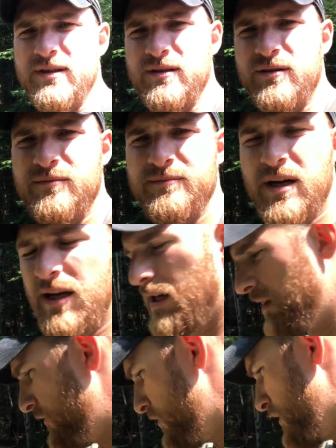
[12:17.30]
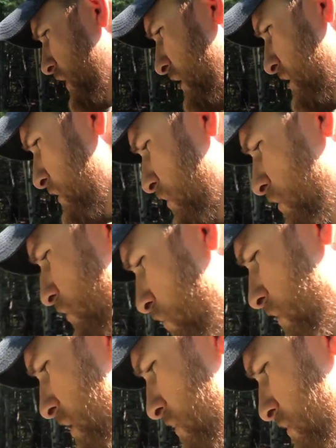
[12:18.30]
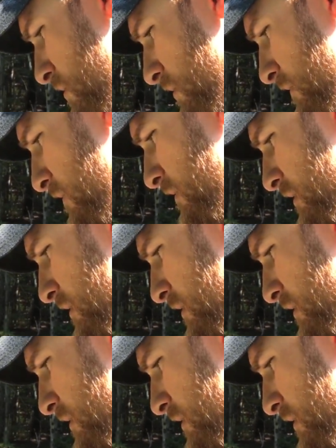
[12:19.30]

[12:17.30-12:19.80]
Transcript: So kind of giving you guys a whole round of